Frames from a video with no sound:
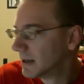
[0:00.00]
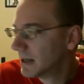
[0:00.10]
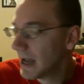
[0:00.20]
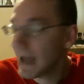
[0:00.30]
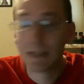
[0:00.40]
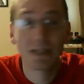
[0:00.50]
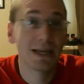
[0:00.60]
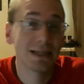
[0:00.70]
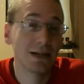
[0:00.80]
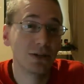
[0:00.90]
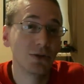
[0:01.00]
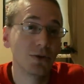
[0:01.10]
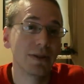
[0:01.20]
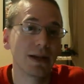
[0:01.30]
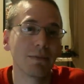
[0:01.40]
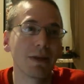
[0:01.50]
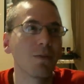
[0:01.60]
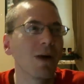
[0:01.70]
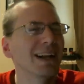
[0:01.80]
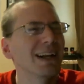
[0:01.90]
It's things I do, and then I'm like,
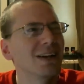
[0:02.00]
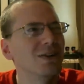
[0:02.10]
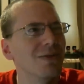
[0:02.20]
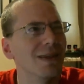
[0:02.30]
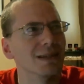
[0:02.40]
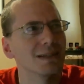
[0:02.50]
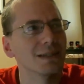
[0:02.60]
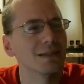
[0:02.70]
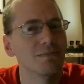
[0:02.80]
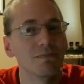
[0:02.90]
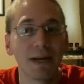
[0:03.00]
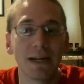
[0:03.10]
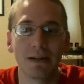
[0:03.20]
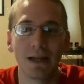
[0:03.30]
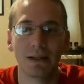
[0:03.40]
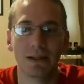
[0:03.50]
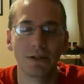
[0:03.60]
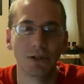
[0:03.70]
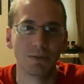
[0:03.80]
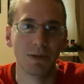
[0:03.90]
why did I do this? But it
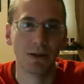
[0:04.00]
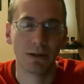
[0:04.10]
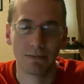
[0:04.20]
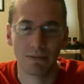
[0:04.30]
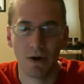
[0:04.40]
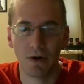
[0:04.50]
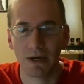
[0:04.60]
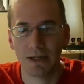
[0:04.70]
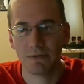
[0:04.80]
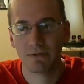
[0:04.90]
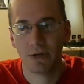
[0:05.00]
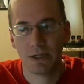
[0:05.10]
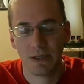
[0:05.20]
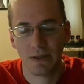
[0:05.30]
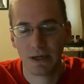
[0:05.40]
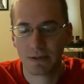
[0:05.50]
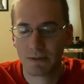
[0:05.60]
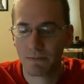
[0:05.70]
teaches me all kinds of crazy things.